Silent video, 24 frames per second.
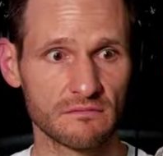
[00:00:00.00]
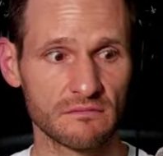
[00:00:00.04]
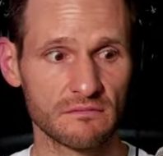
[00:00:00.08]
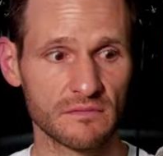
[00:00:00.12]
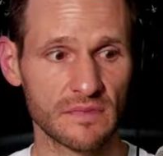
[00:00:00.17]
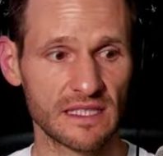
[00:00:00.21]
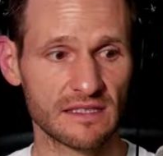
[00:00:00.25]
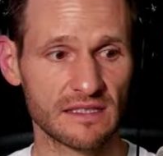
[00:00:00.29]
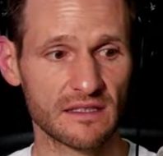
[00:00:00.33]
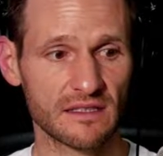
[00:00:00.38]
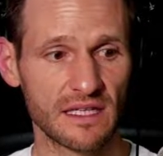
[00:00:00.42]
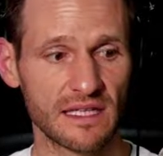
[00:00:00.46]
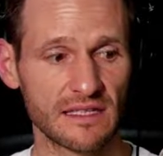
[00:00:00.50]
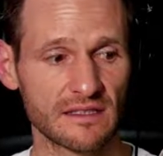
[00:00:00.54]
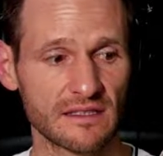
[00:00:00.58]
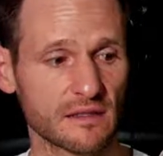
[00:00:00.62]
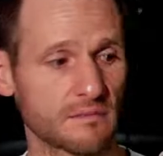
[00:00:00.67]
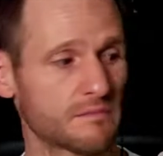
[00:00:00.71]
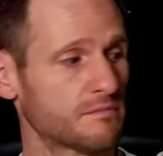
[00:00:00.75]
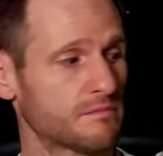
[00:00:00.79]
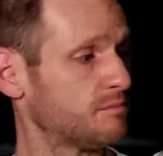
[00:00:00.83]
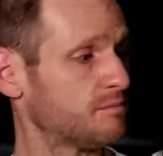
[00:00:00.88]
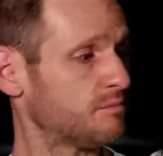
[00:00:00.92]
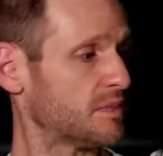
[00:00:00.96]
It's a
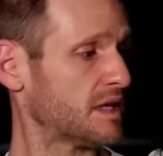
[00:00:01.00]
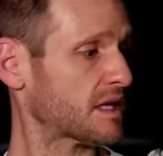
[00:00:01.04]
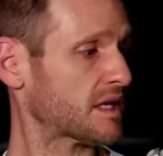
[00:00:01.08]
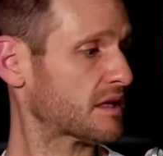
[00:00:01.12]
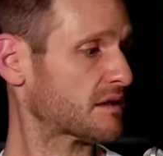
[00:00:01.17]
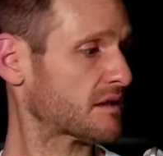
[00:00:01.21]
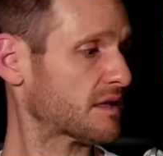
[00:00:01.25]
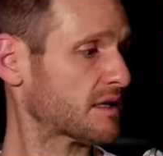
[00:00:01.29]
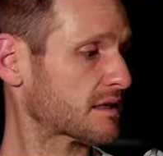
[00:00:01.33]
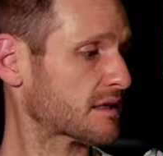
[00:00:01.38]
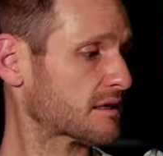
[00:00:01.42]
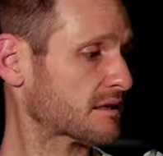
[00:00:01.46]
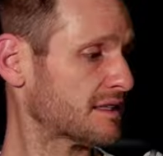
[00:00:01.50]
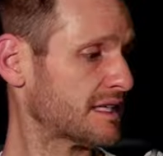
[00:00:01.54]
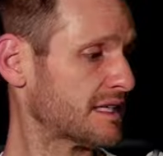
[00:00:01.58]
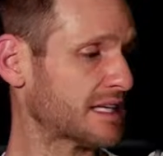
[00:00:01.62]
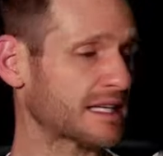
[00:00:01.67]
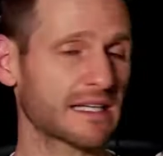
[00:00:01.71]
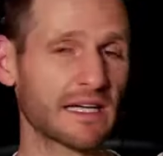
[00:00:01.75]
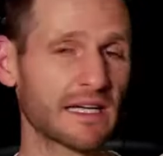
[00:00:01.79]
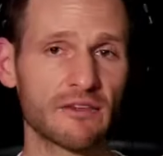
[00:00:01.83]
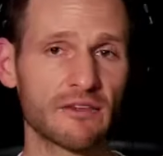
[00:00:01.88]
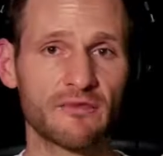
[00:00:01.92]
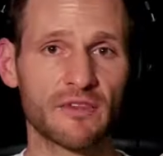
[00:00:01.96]
big, thick
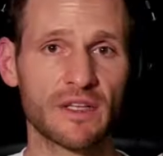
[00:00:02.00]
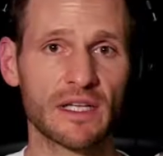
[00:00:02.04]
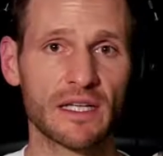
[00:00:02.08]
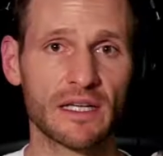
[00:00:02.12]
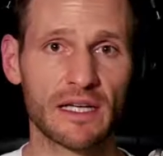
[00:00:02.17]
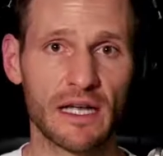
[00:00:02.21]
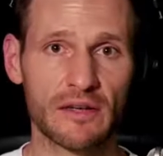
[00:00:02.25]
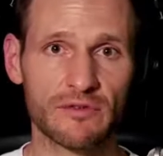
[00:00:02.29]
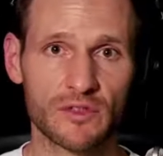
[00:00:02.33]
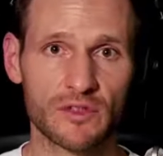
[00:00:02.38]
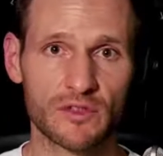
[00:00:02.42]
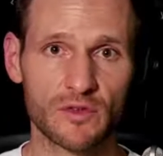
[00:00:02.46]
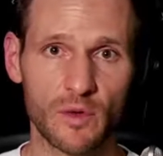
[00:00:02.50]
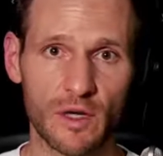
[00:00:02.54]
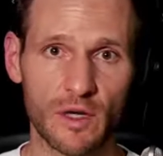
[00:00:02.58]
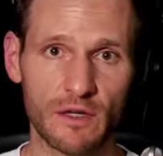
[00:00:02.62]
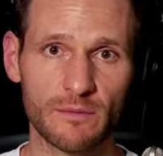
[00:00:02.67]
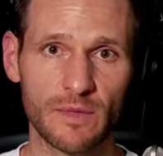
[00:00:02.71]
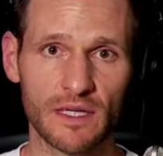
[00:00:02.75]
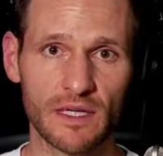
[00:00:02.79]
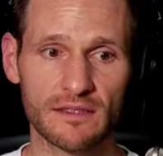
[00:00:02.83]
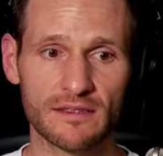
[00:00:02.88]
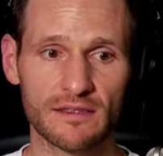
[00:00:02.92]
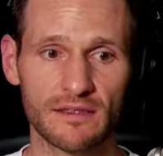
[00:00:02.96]
thing, and I feel like after
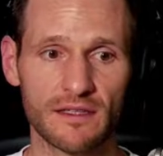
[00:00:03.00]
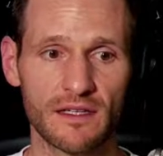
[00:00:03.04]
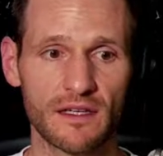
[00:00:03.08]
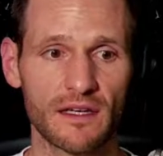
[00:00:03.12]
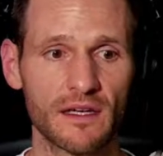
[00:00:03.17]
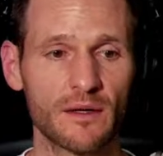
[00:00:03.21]
12 months,